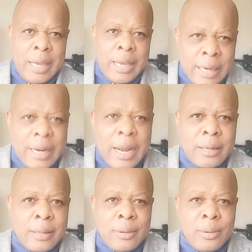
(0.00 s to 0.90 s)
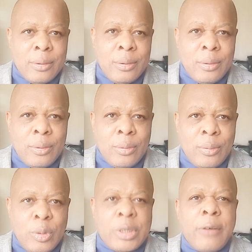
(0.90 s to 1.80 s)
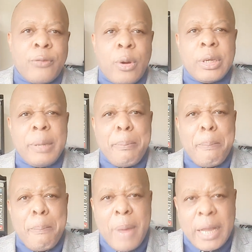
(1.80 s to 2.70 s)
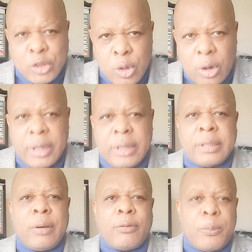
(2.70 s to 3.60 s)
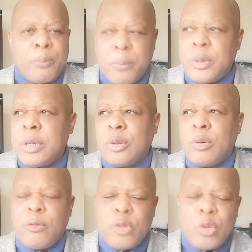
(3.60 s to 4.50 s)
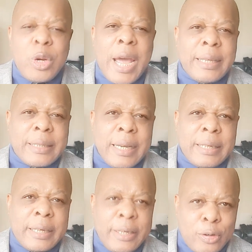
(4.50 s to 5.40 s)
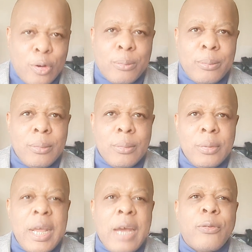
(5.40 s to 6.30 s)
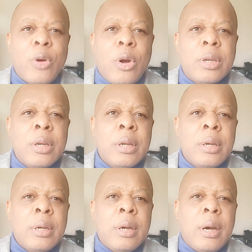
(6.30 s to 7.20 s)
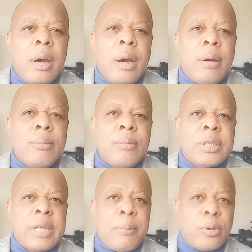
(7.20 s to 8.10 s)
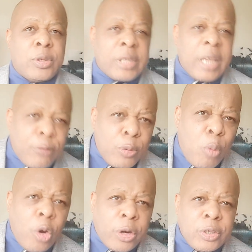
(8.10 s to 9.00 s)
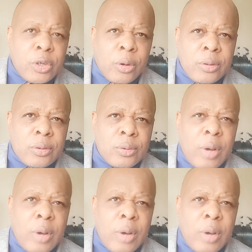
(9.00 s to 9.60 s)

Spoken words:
England, which have got the majority of the population of United Kingdom, they have got, is it about 7 more regions?